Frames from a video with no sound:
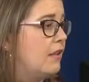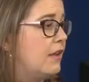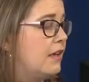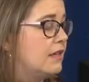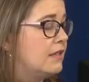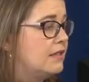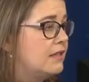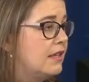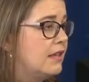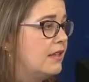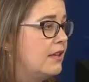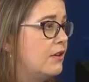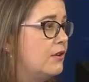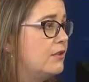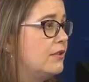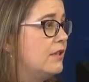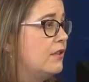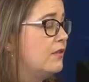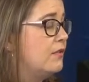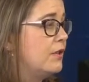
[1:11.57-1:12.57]
us that
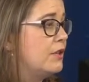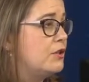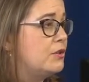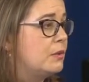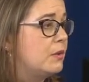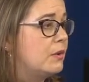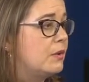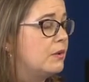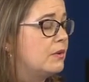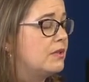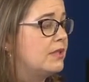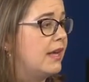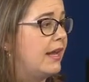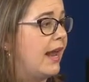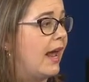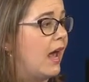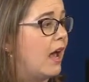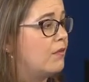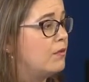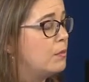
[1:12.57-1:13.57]
those individuals that
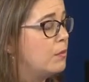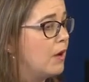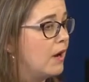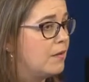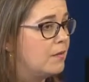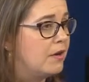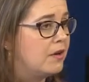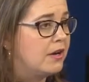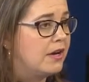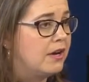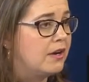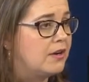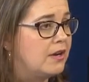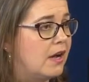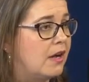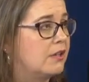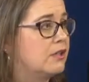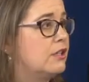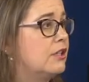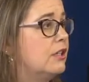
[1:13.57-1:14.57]
have a primary care
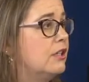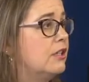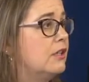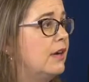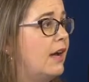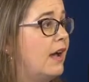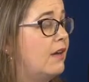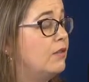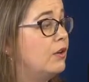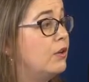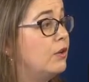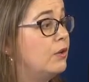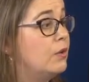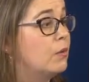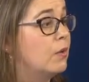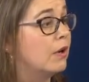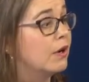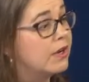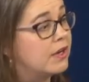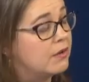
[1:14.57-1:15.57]
doctor, have a good
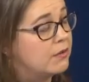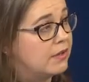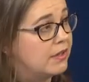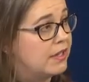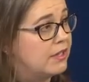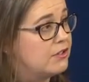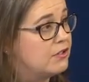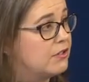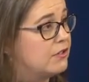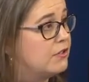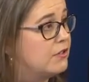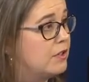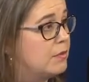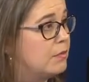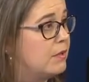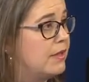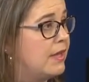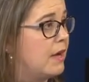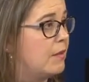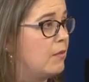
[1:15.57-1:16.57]
working relationship
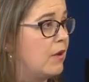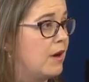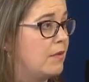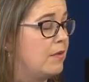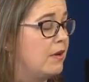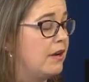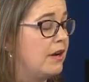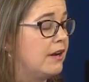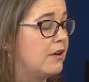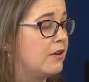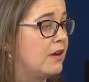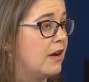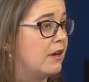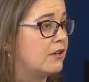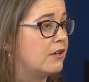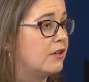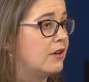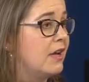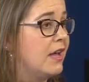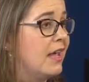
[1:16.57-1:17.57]
with that primary care
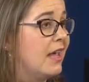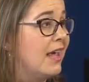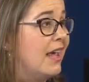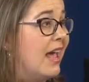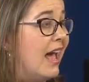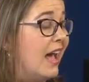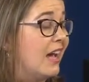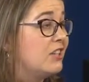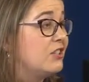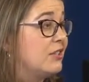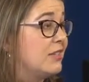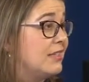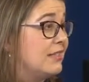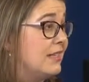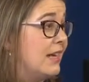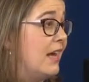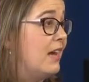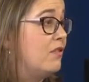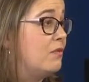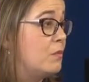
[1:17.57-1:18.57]
doctor, actually
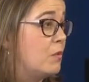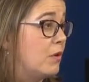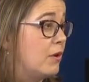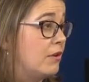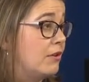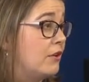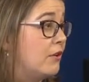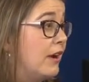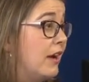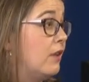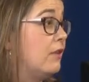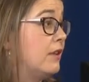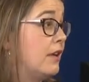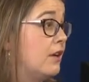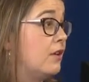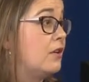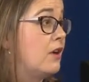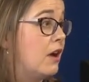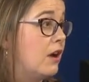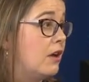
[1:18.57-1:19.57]
save more on their
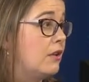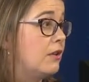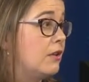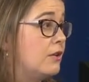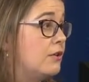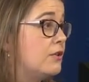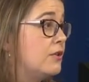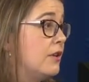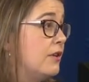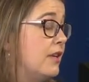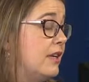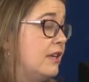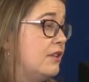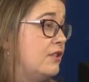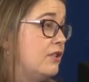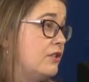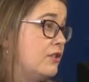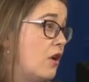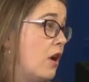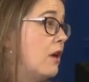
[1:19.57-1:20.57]
healthcare dollars, so that it
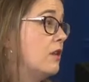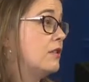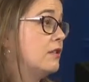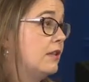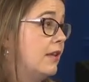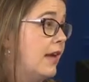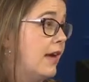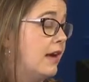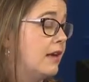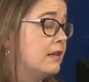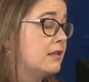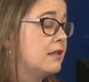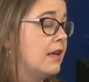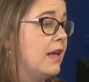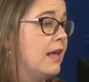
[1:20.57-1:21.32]
just costs less.